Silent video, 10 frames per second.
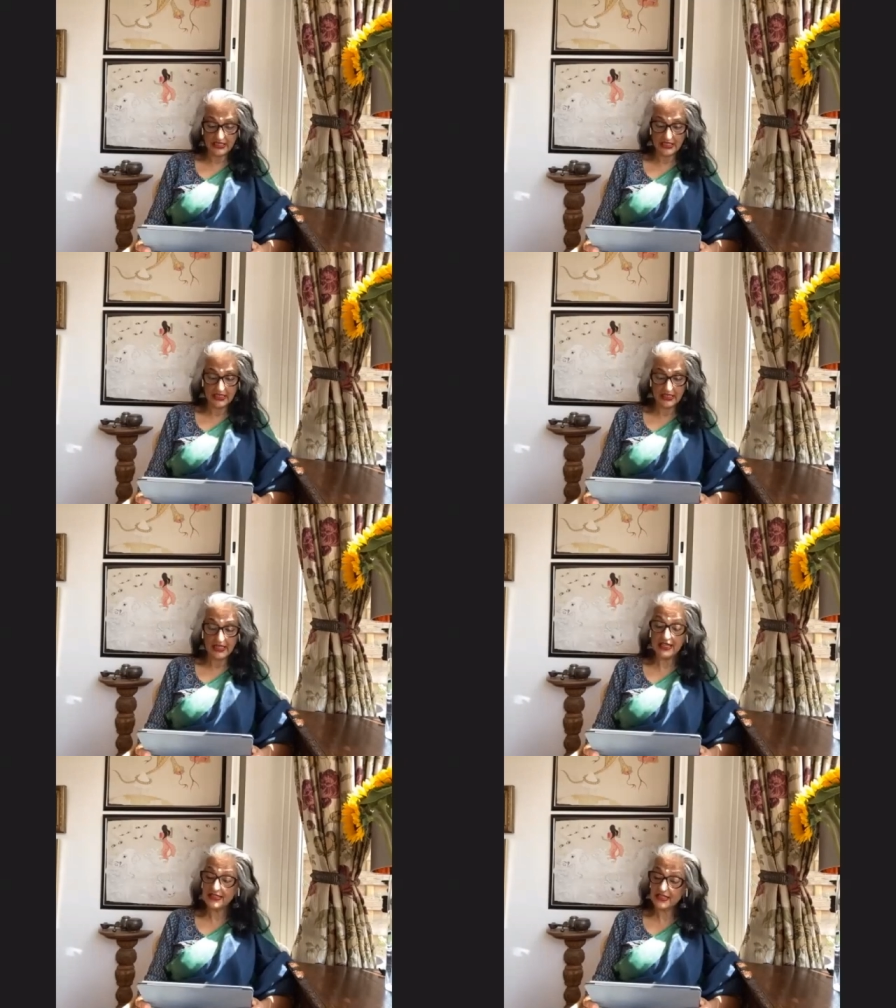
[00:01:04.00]
Is it
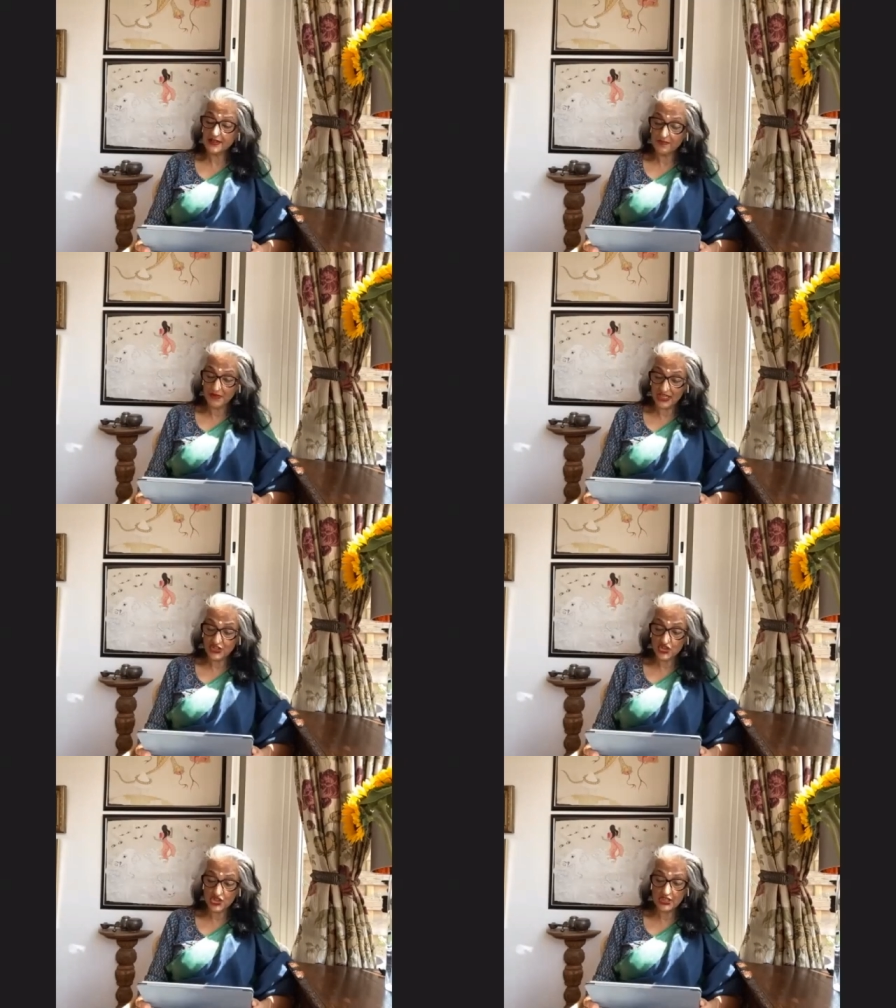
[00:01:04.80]
mentioned in the Kama
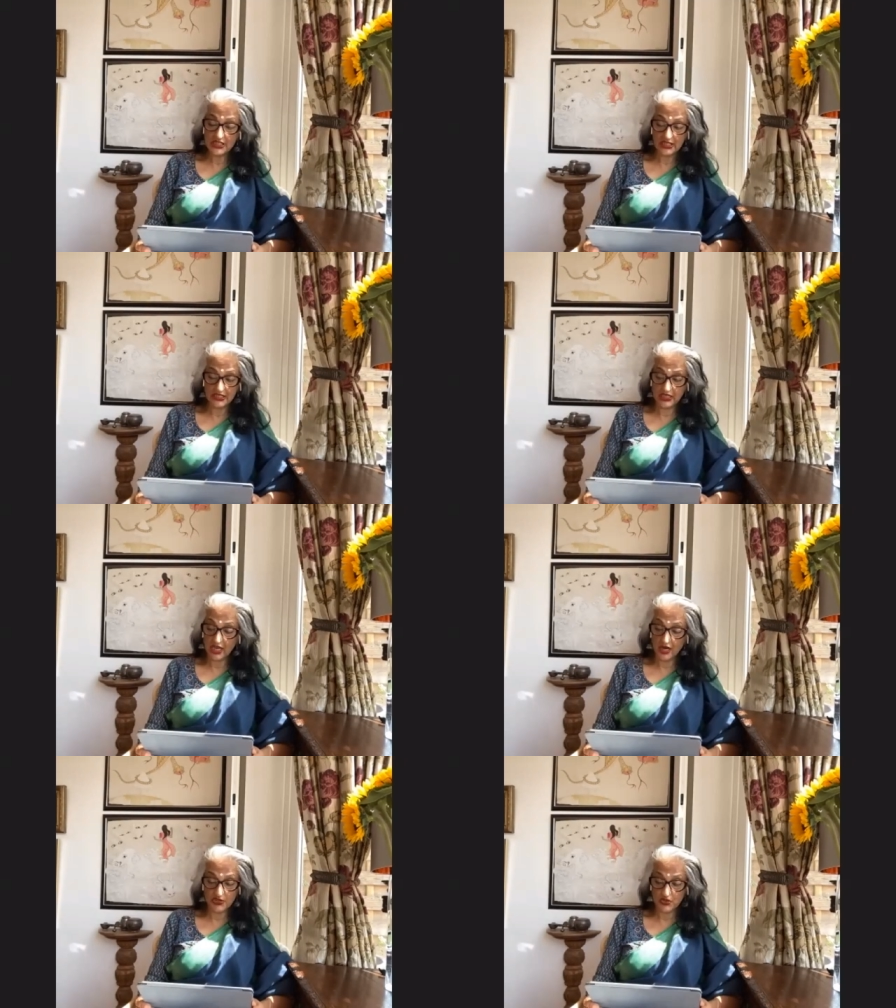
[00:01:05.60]
Sutra?
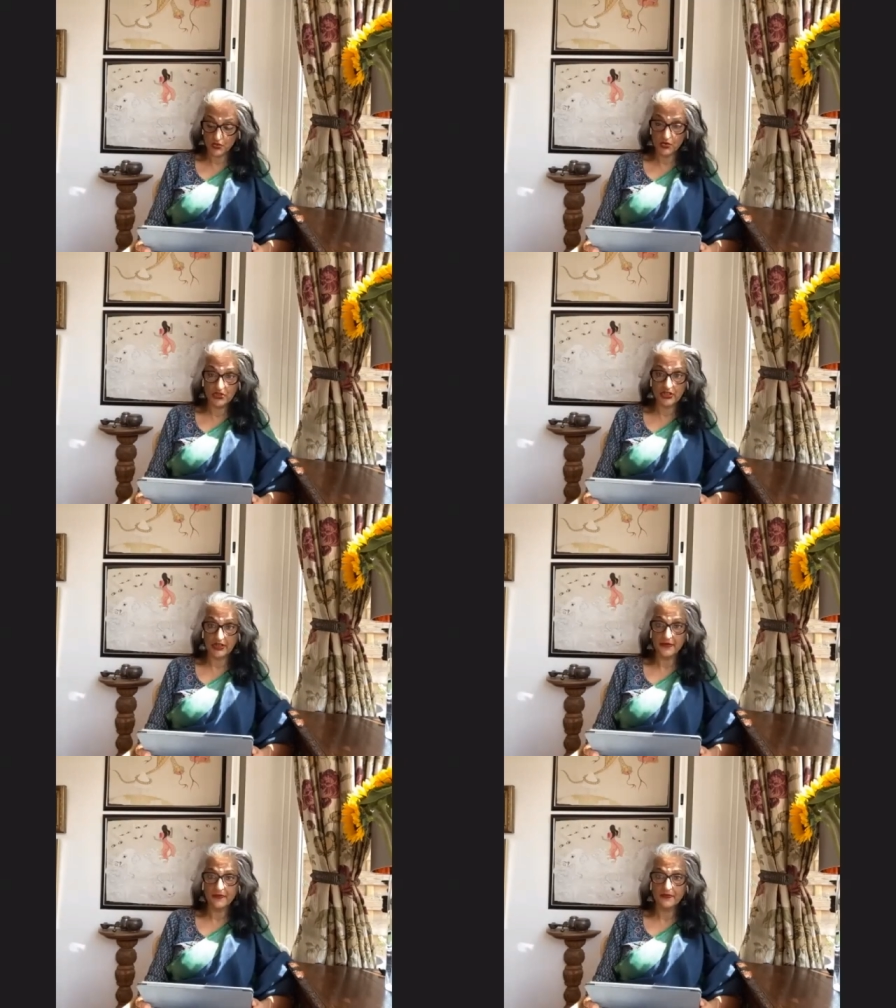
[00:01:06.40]
We
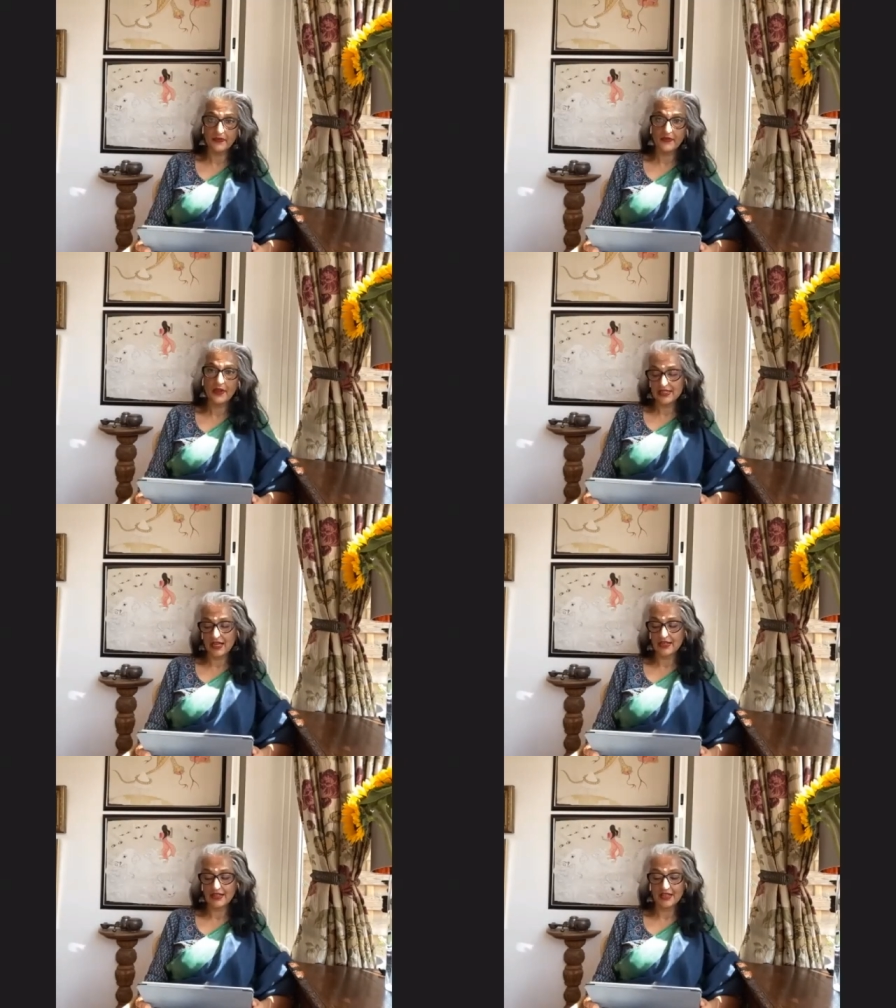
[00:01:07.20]
still haven't done
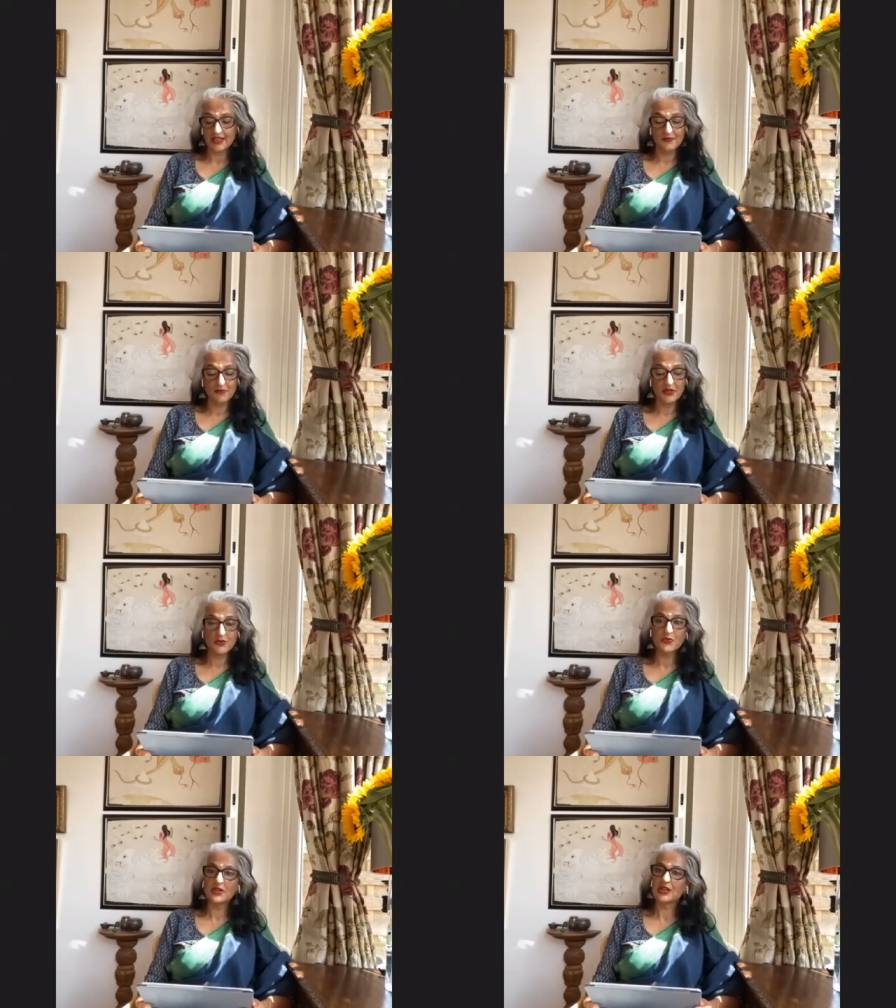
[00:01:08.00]
it, but we are
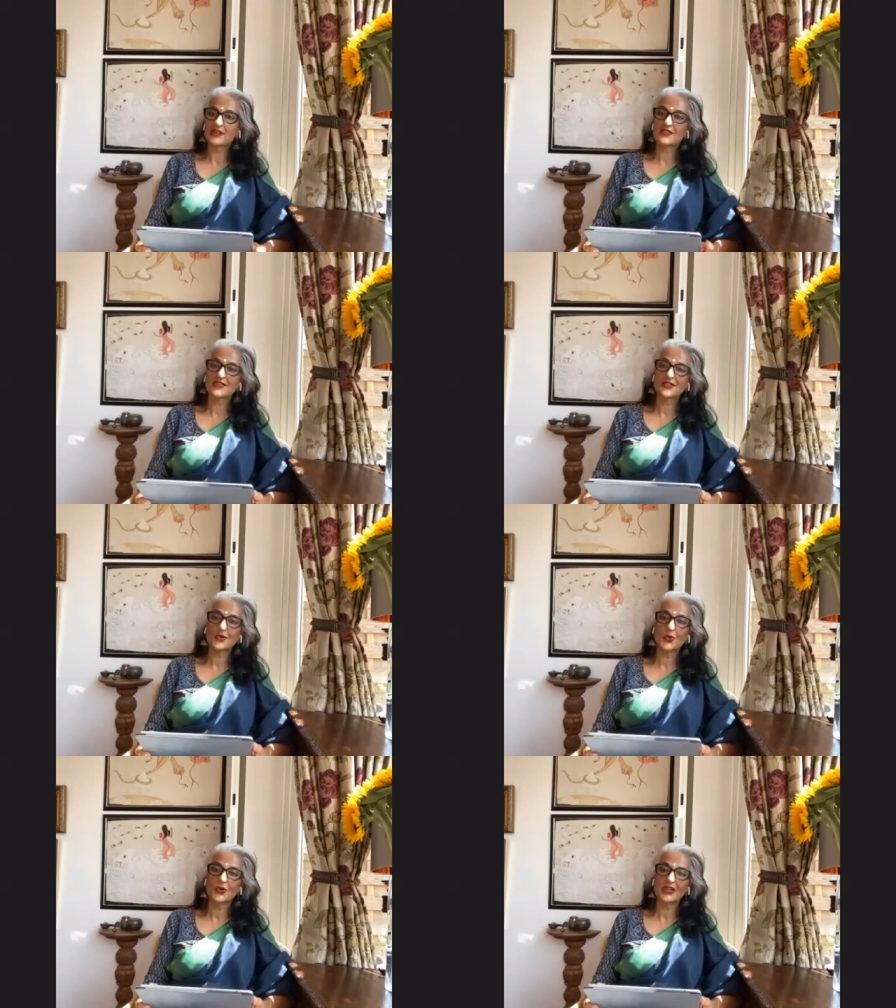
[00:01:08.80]
so
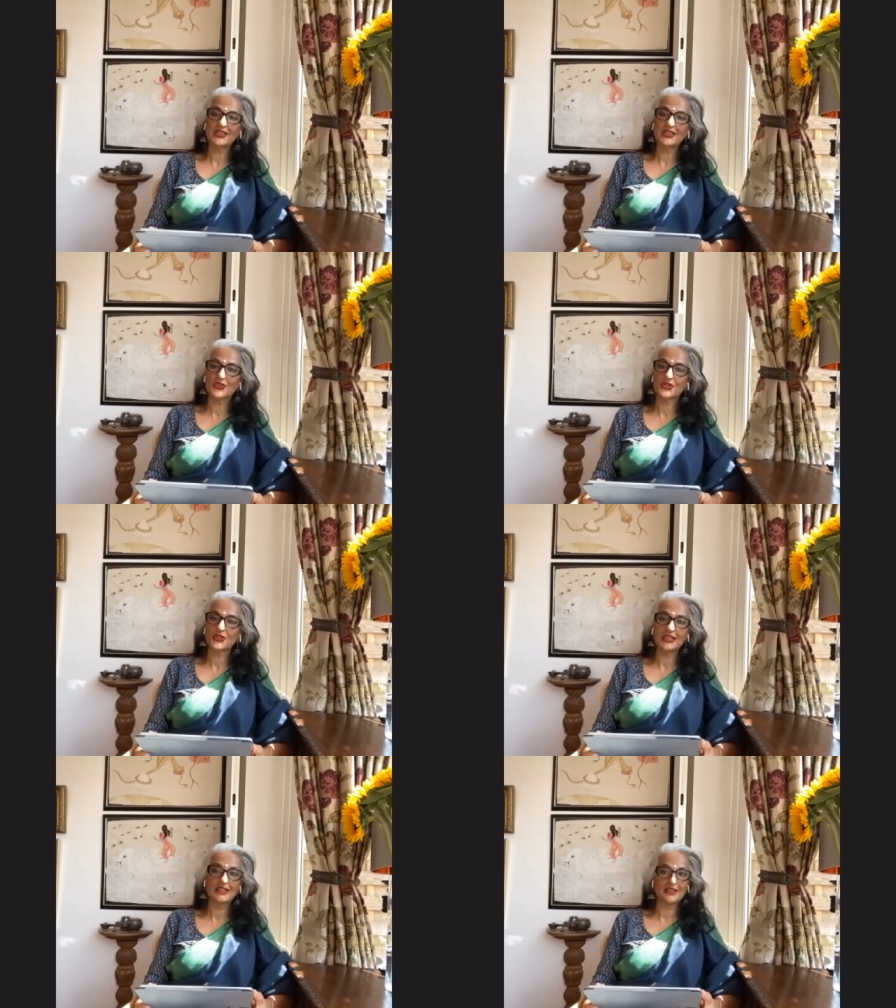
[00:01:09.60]
intrigued by this.